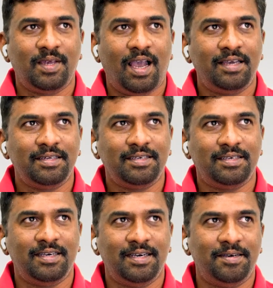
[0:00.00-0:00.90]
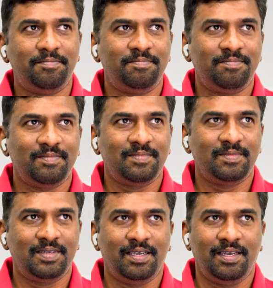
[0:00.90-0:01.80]
I think
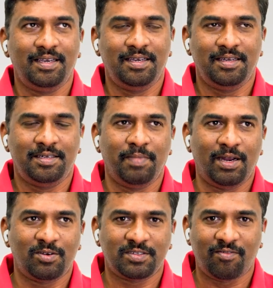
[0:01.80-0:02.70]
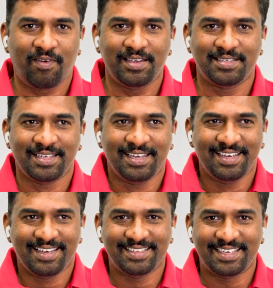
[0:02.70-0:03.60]
it may not suffice
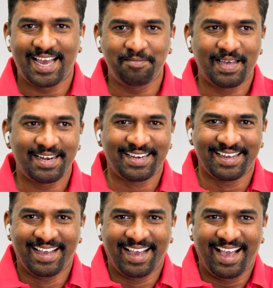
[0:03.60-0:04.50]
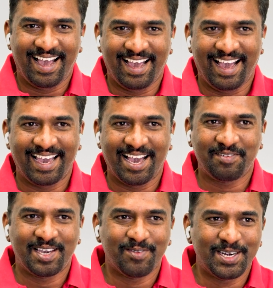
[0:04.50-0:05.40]
the time that I
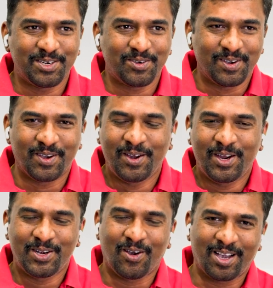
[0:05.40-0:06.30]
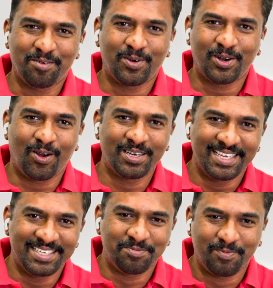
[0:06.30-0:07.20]
have given to talk about all
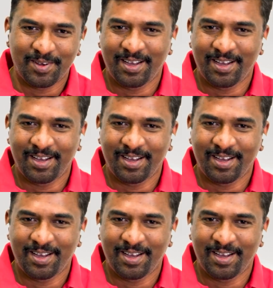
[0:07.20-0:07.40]
these